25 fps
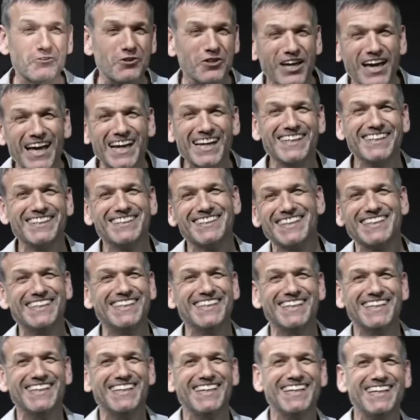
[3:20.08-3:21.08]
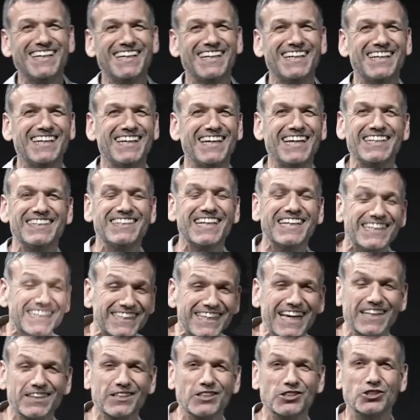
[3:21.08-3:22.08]
in reality, it
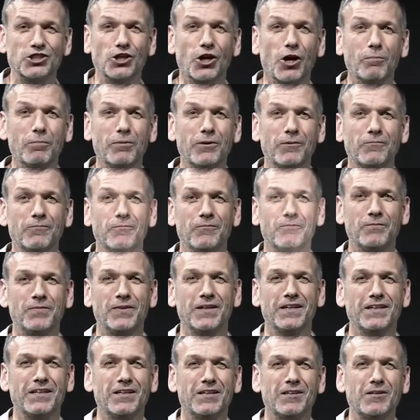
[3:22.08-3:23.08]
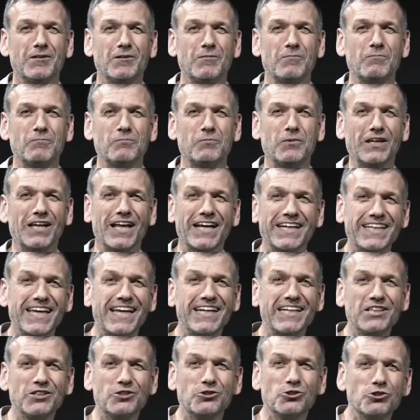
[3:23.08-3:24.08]
didn't get the job. But
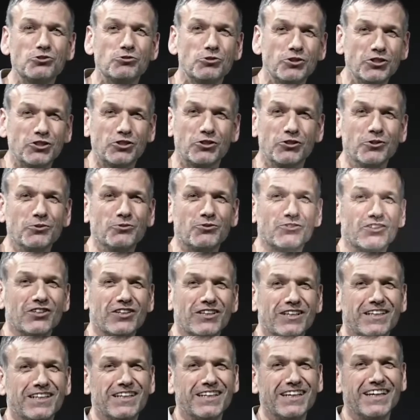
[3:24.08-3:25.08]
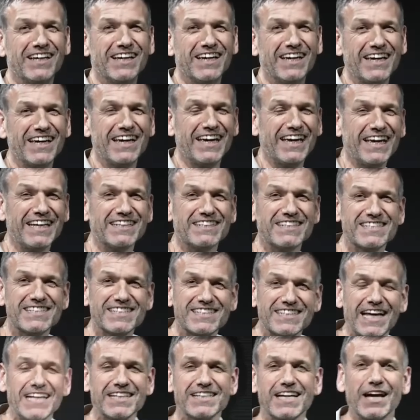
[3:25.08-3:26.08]
like any good recruit, it
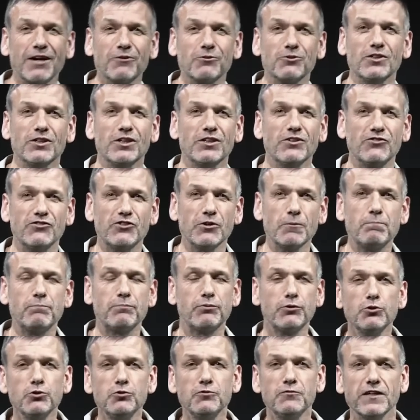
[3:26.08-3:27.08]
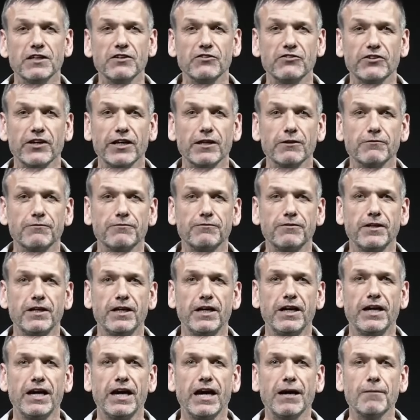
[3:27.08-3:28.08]
set out to prove itself
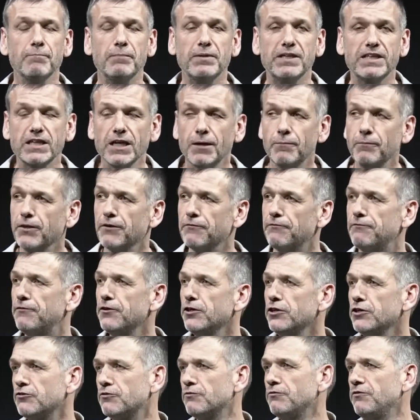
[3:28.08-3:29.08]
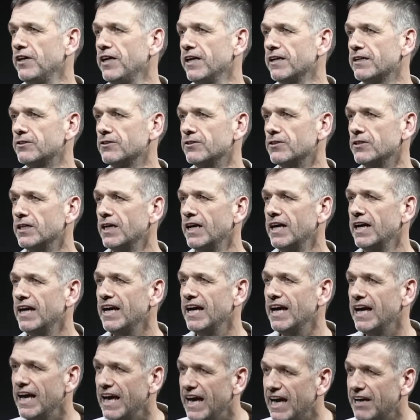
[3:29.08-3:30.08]
and become the first vehicle
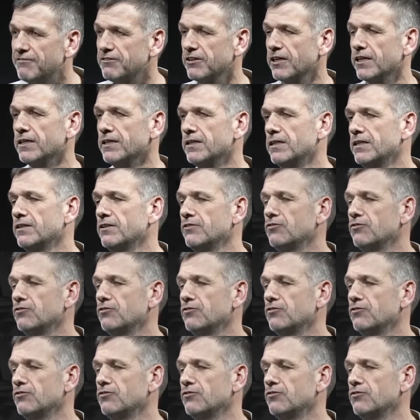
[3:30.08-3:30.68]
ever